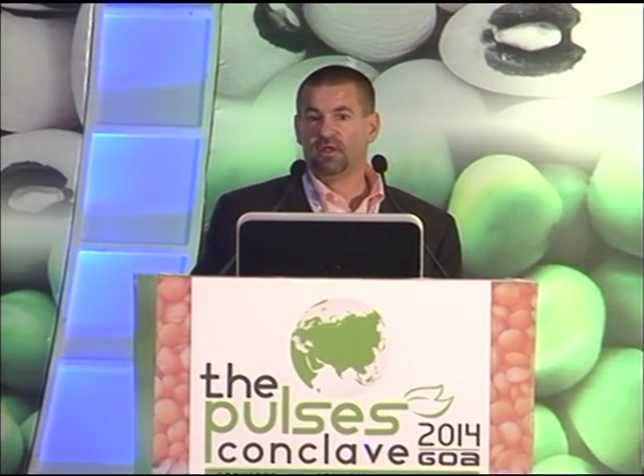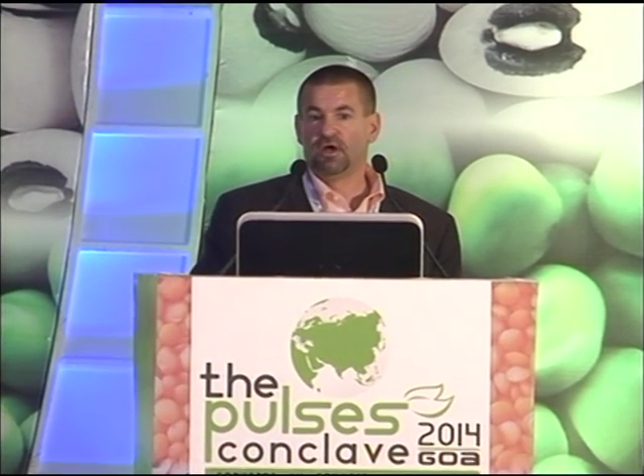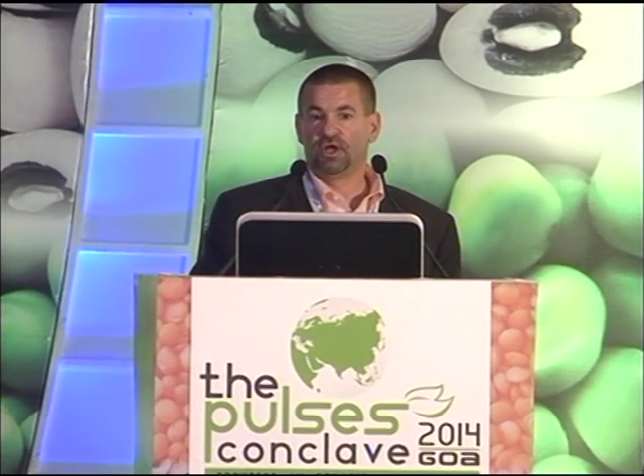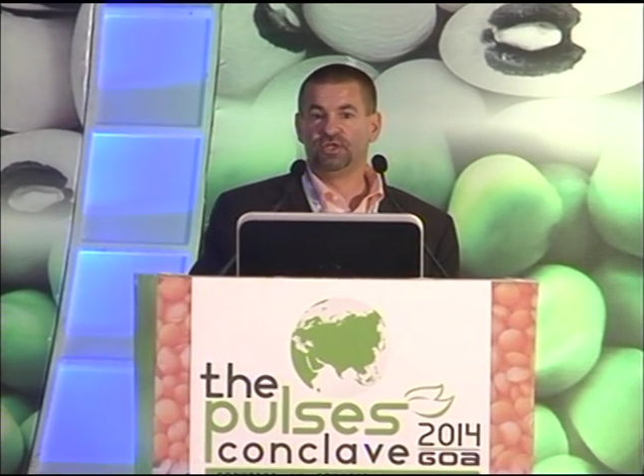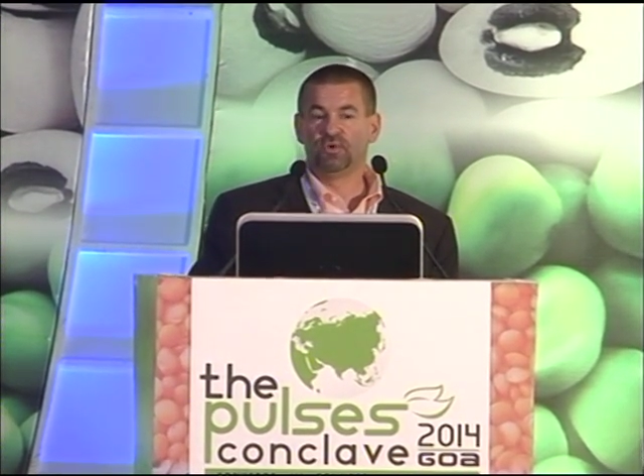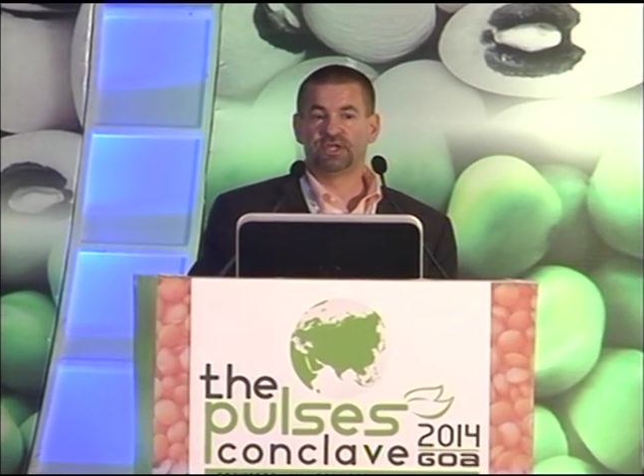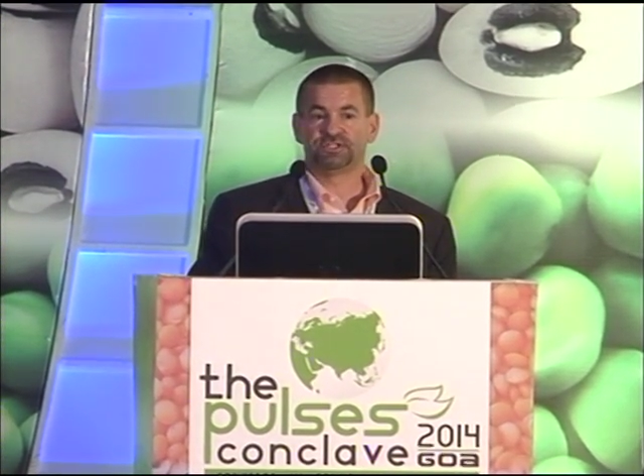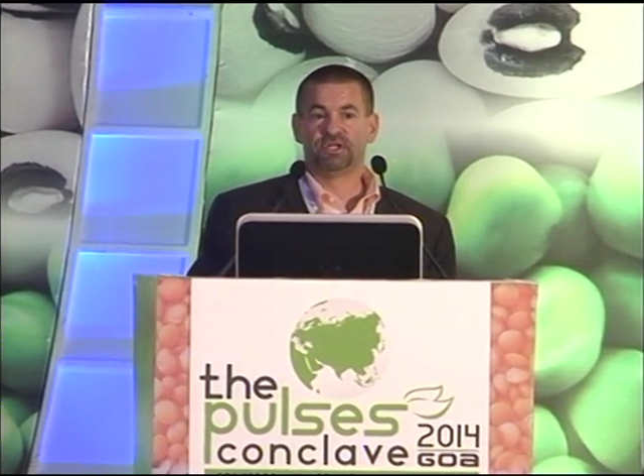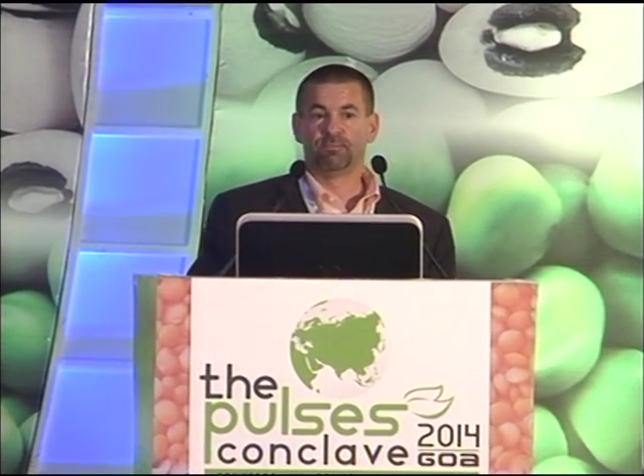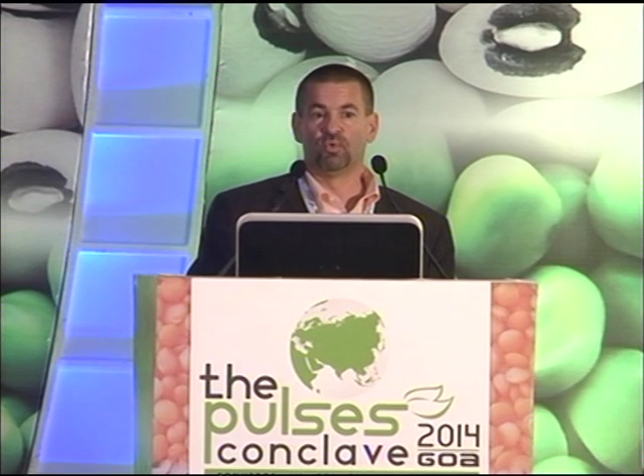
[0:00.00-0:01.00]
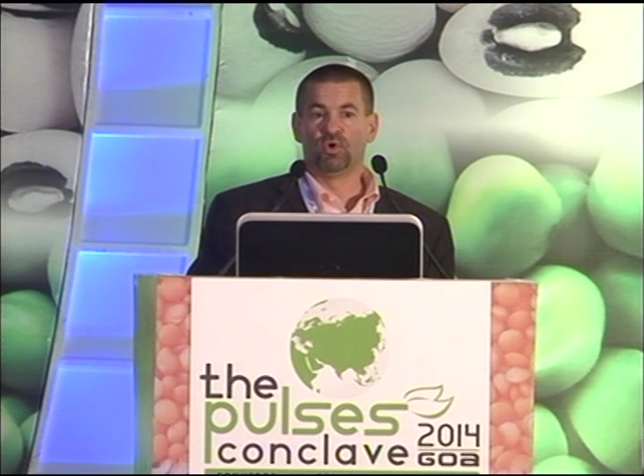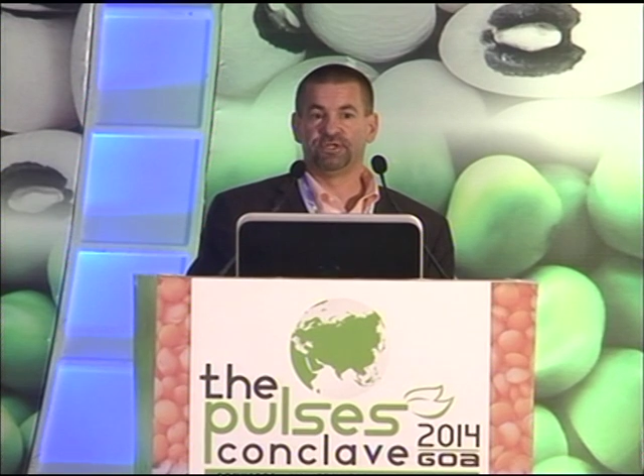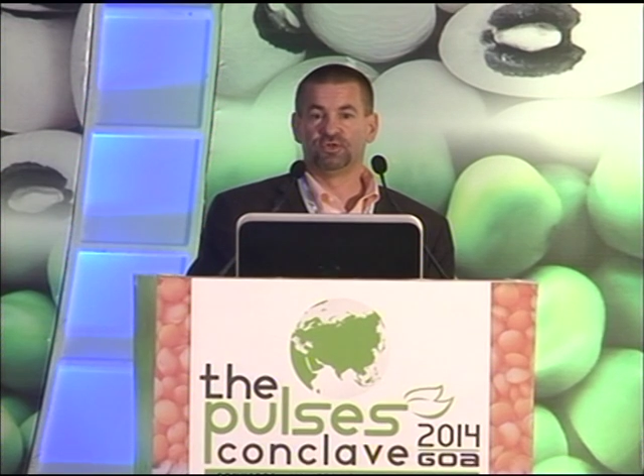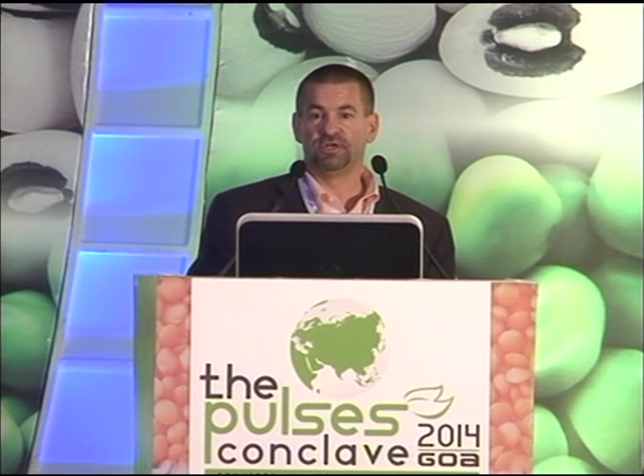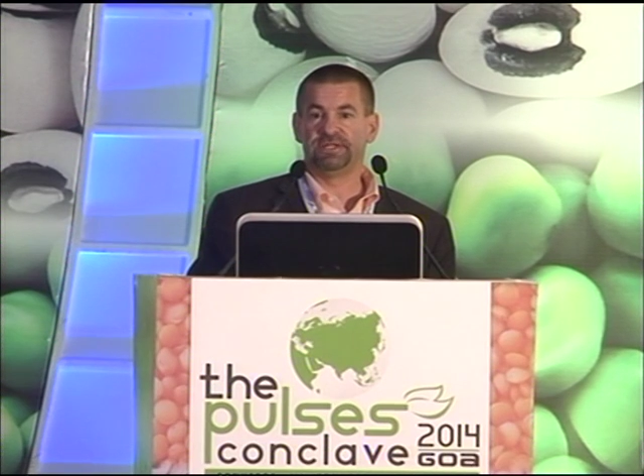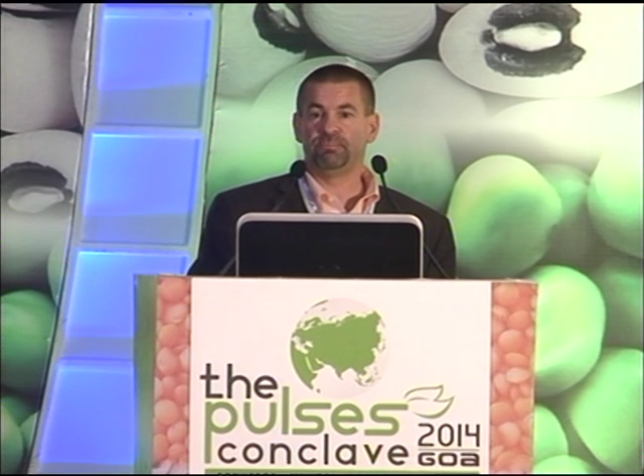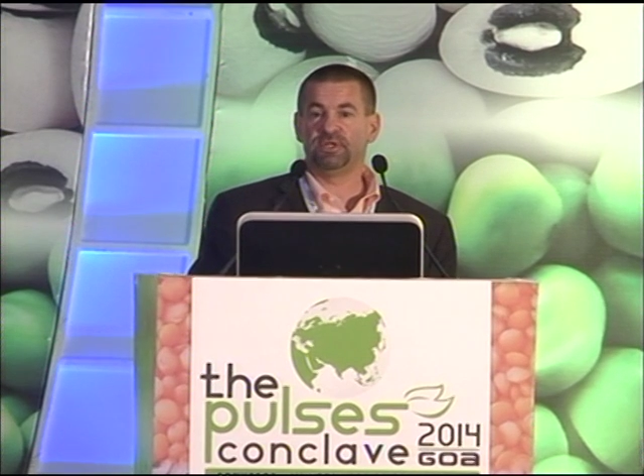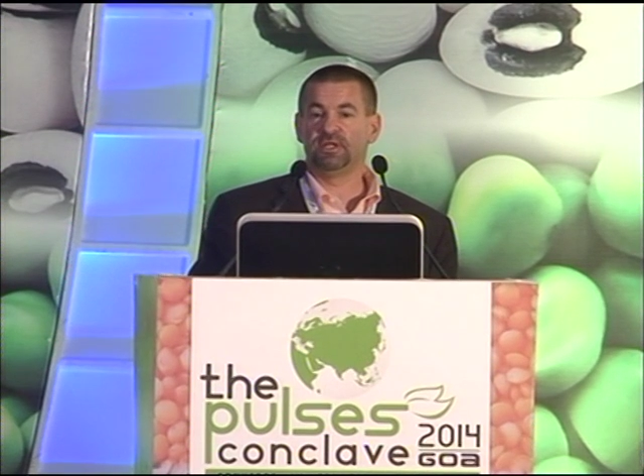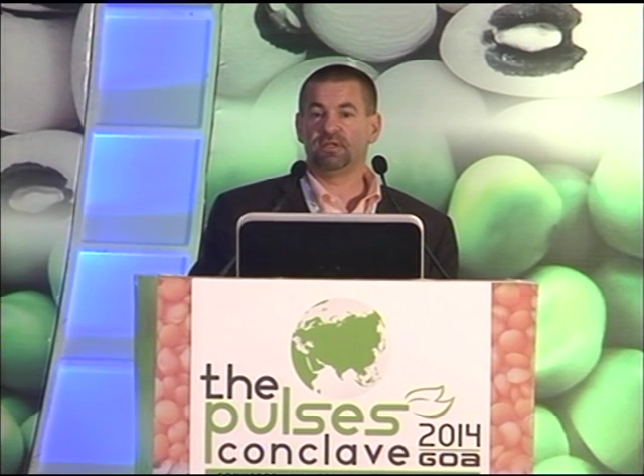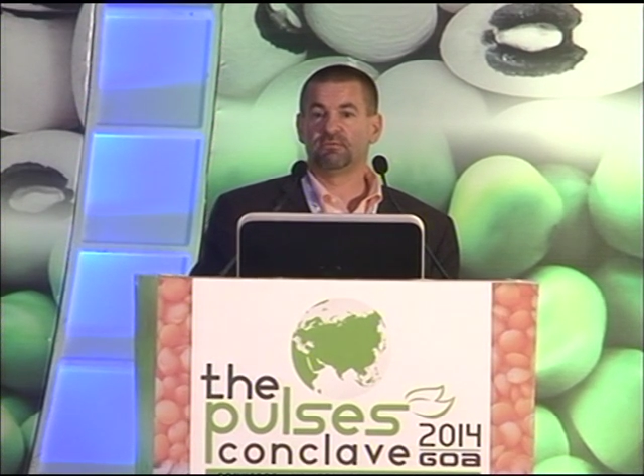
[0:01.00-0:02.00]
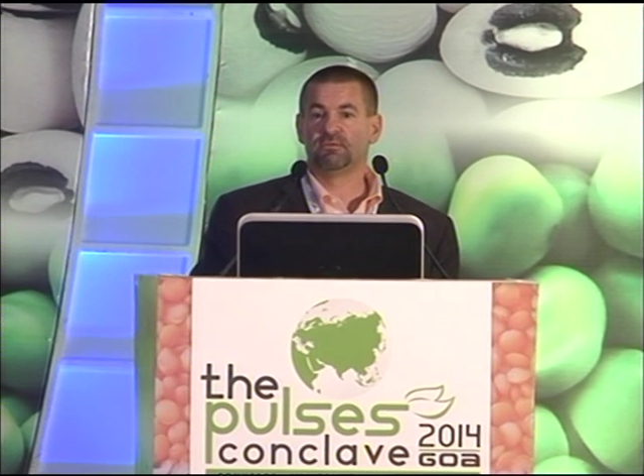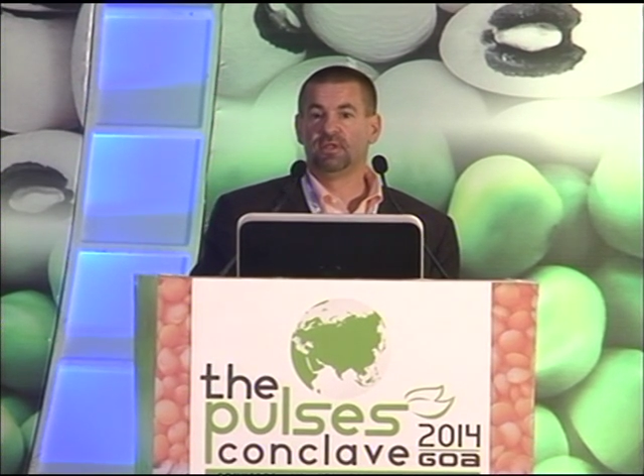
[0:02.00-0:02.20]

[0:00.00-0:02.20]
on U.S. #1 green pea,